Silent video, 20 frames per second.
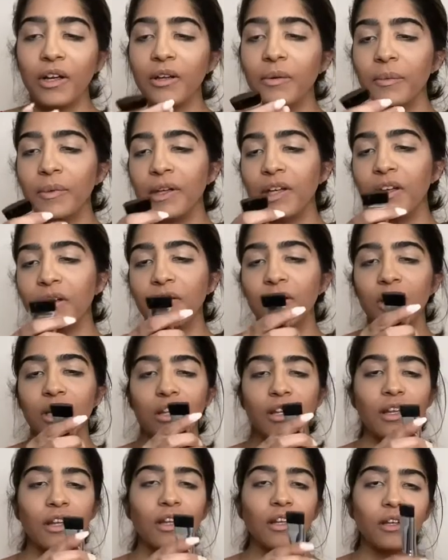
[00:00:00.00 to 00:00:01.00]
be
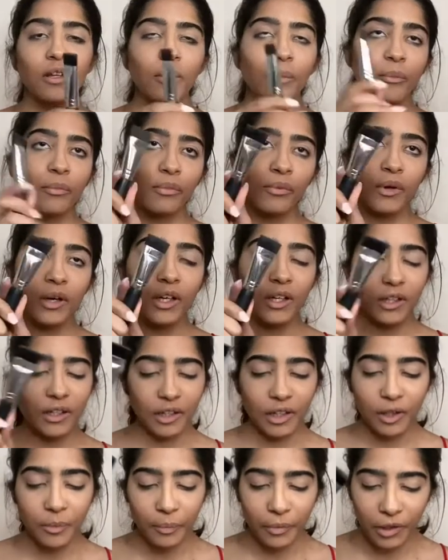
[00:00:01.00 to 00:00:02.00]
using this, brush,
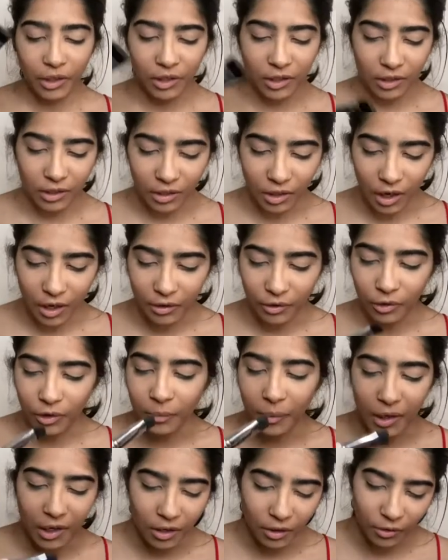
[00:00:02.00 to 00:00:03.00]
this brush to contour
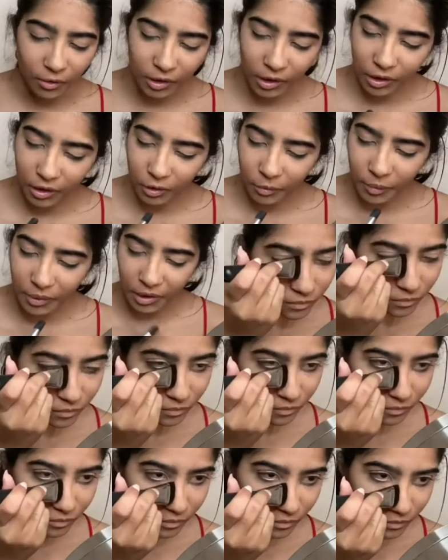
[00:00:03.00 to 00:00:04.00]
my nose a little bit.
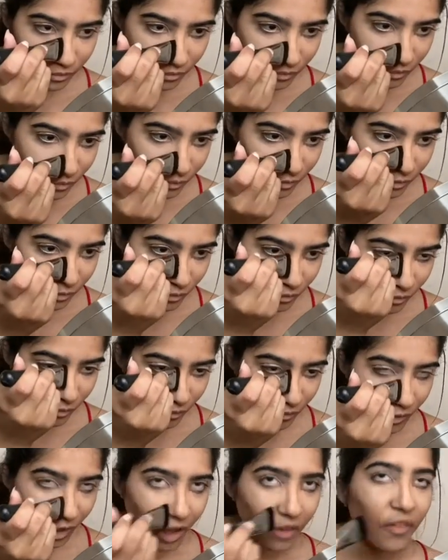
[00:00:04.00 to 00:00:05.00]

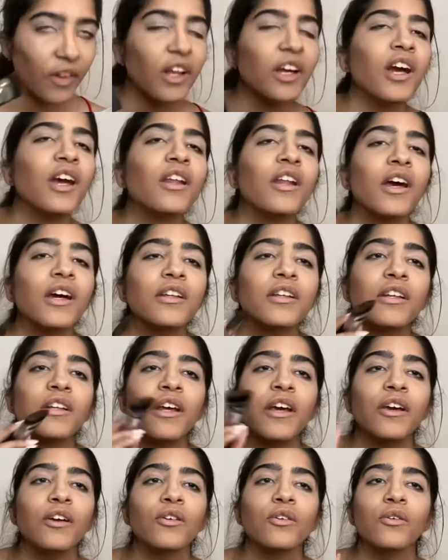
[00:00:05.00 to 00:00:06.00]
I feel like I like this
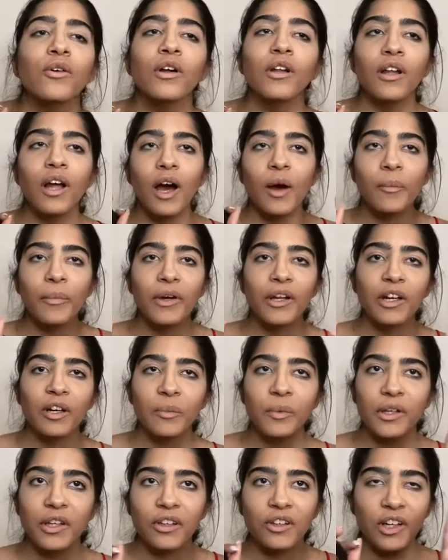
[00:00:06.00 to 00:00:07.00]
angle a lot better
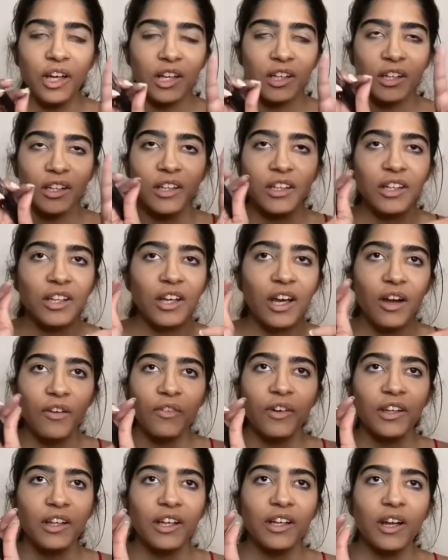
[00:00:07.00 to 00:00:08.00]
because you guys can see
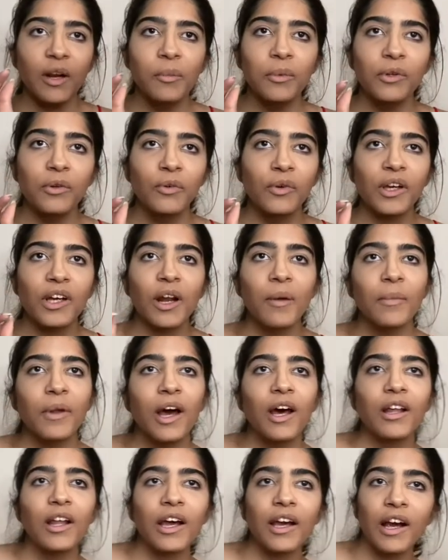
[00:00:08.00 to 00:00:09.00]
everything that I'm doing. I'm
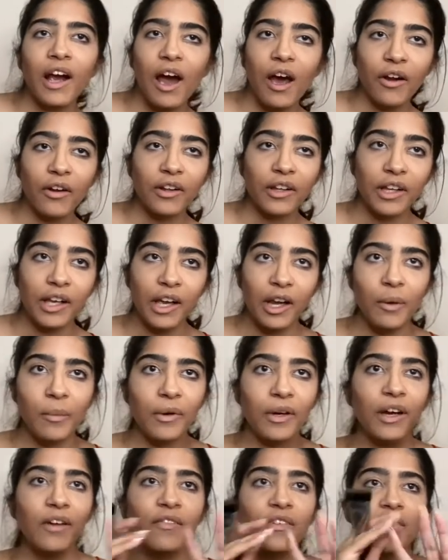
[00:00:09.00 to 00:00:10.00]
not like out of the
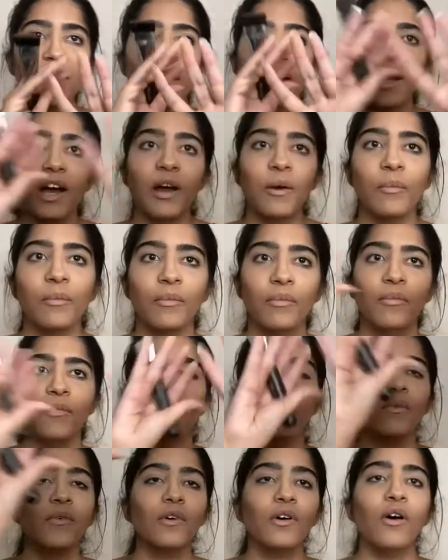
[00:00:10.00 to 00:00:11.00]
camera. I feel like I'm
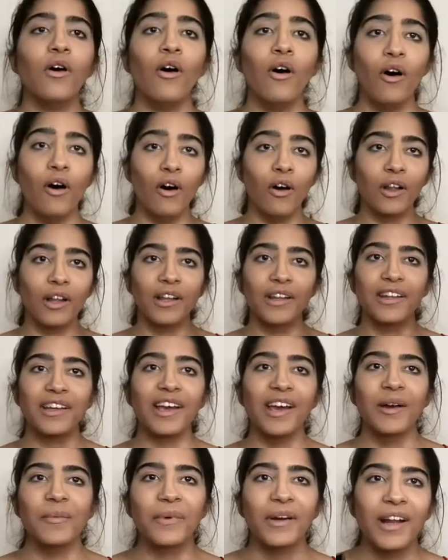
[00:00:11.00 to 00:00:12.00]
all in the
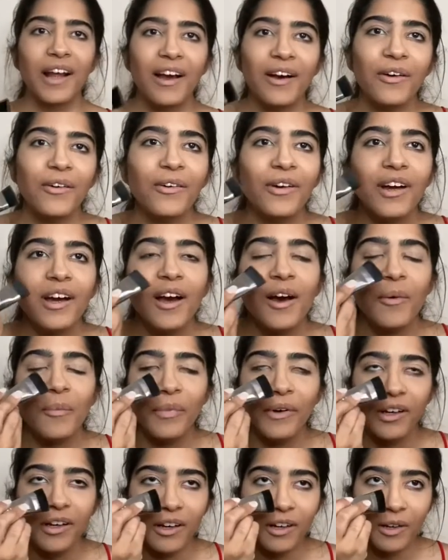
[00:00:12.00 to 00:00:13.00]
camera now.
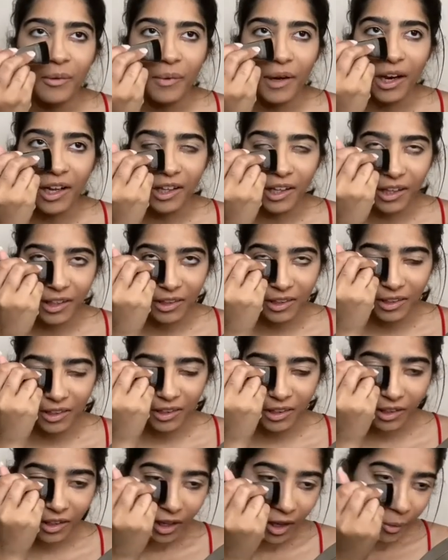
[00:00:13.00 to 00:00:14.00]
But um, I like this
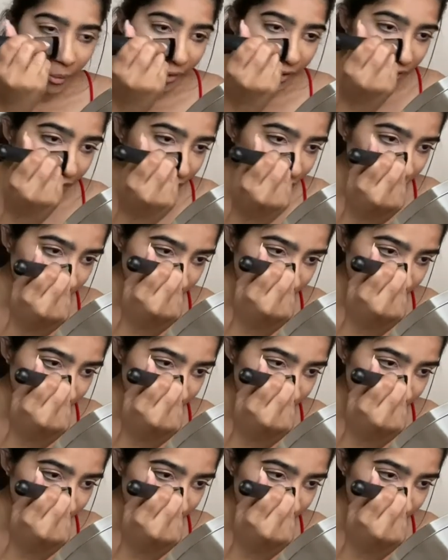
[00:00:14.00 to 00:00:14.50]
a lot better.